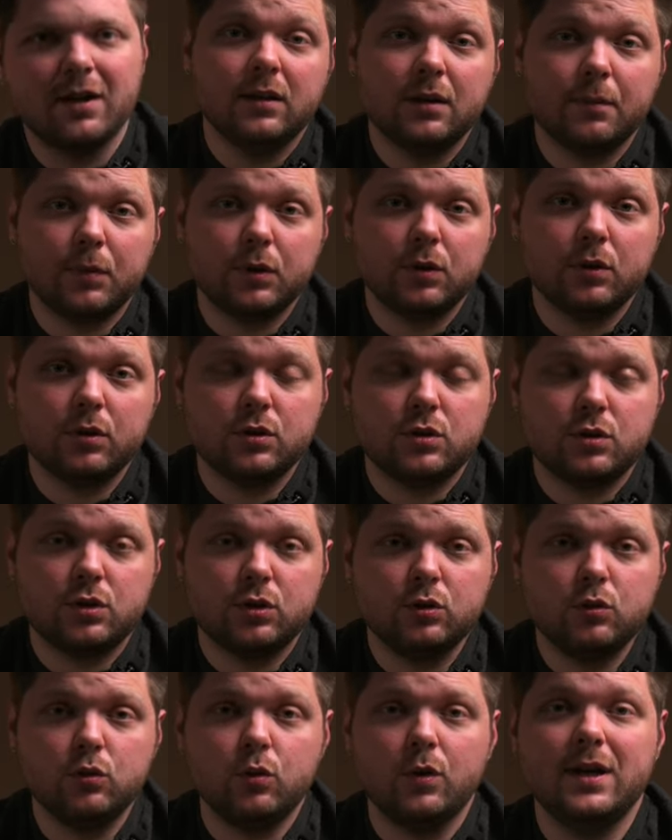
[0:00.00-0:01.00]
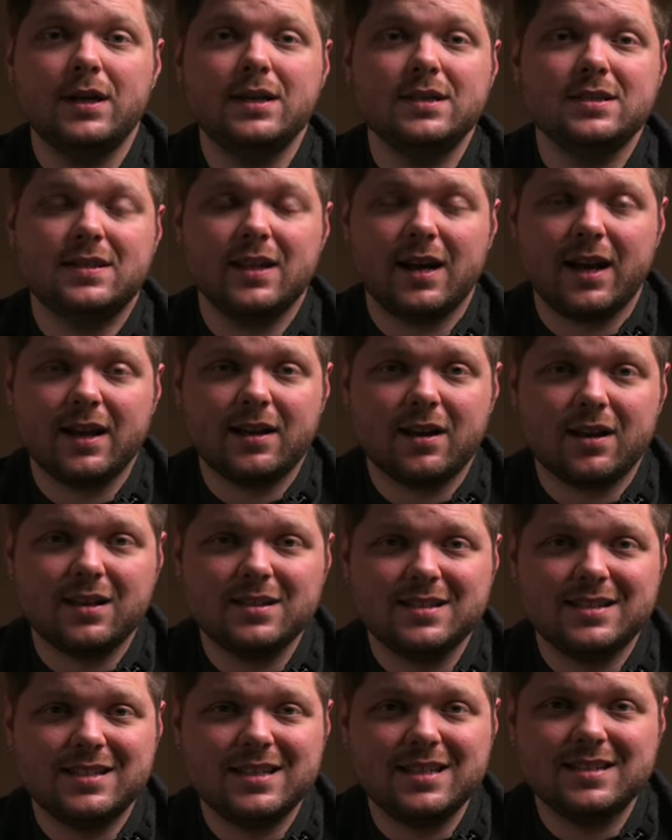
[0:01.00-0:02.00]
Number two is the
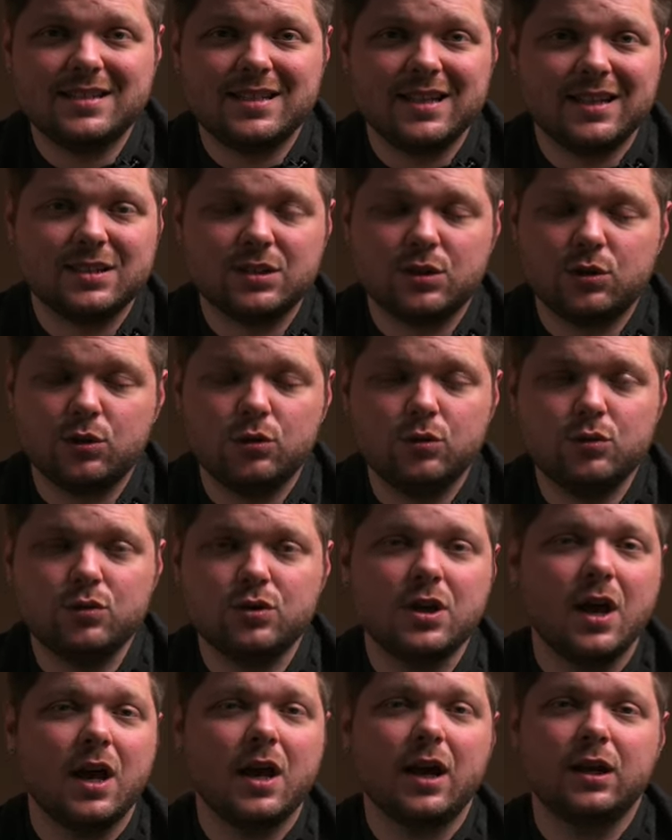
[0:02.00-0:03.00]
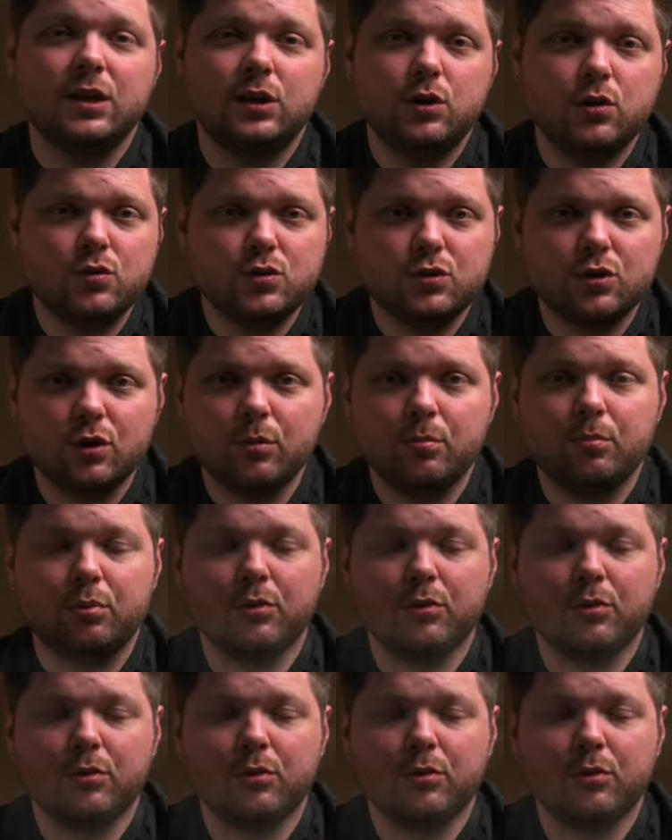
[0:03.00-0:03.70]
Nikon Z6 II's user